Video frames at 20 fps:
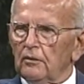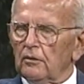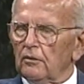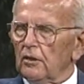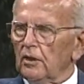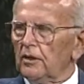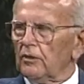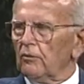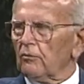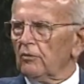
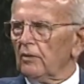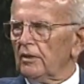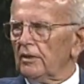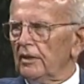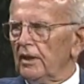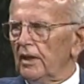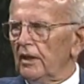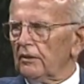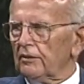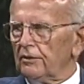in a
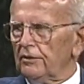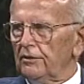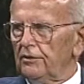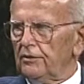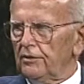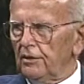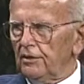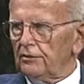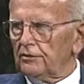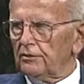run-down
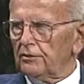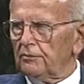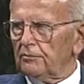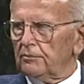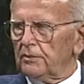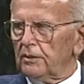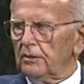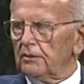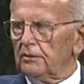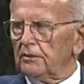condition,
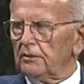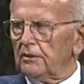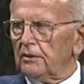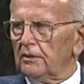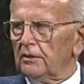but